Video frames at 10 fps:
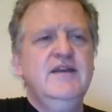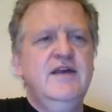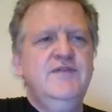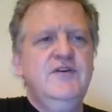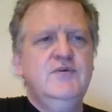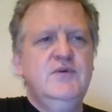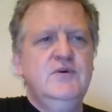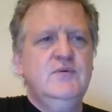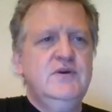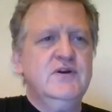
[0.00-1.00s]
And if
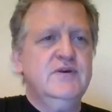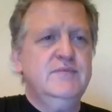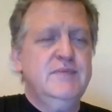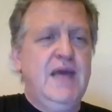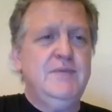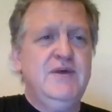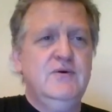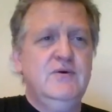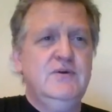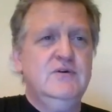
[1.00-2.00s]
you're gonna
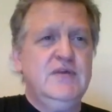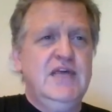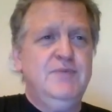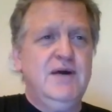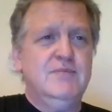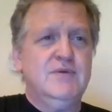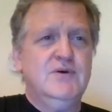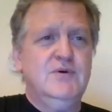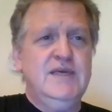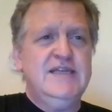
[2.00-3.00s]
maybe you'll keep
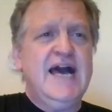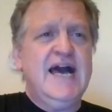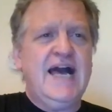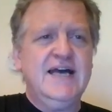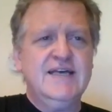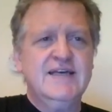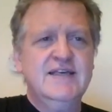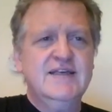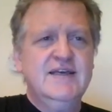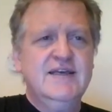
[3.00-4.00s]
up gooey doc,
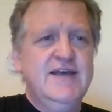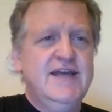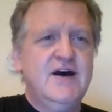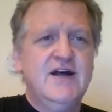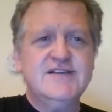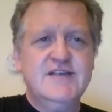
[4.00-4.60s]
and then